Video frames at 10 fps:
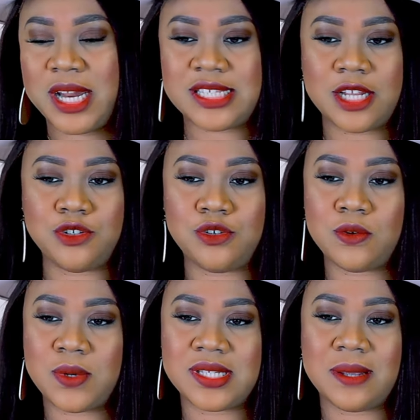But I said, you
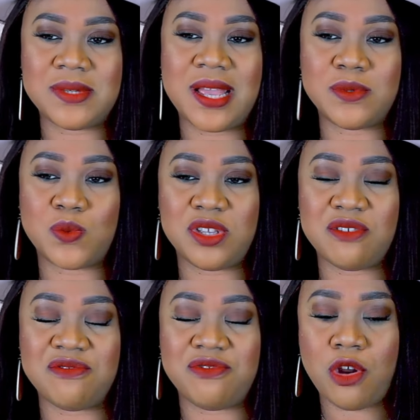know what, sometimes
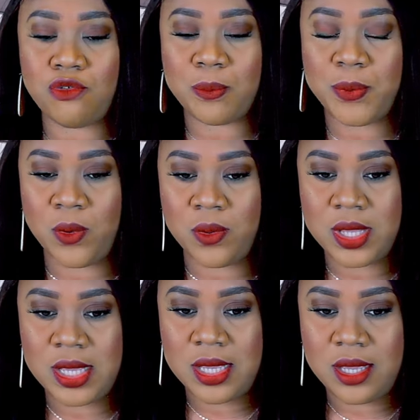when you're
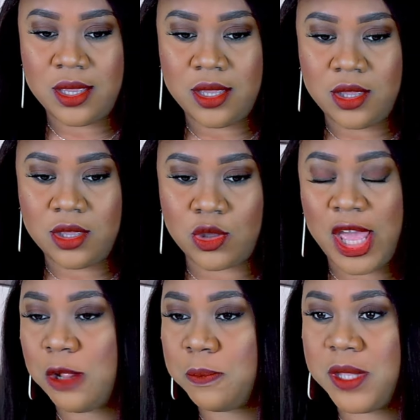vulnerable,
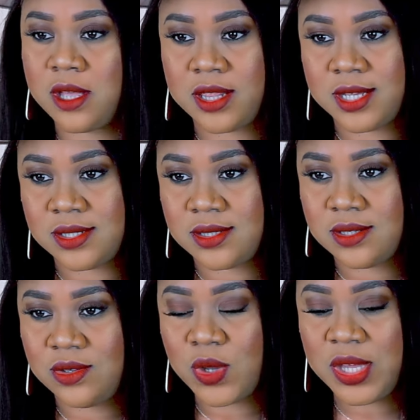you're helping
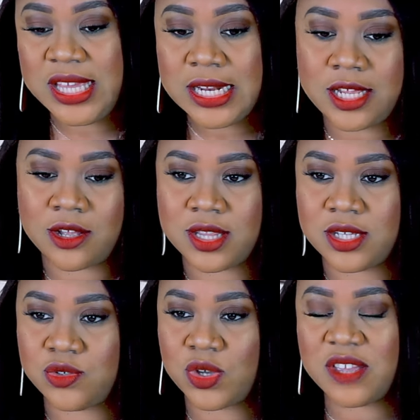others, you're healing
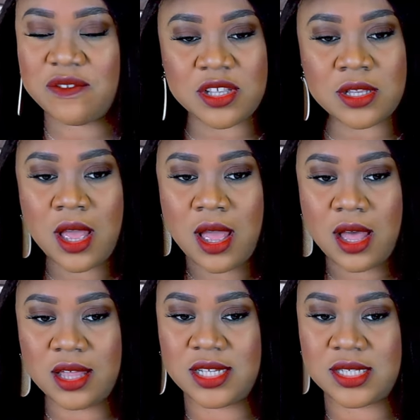others, you're giving
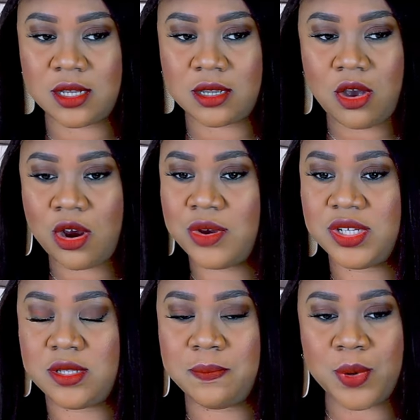others the
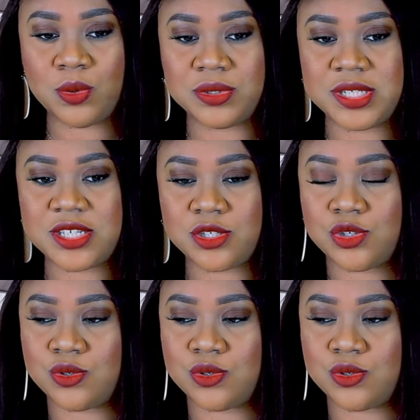courage, the boldness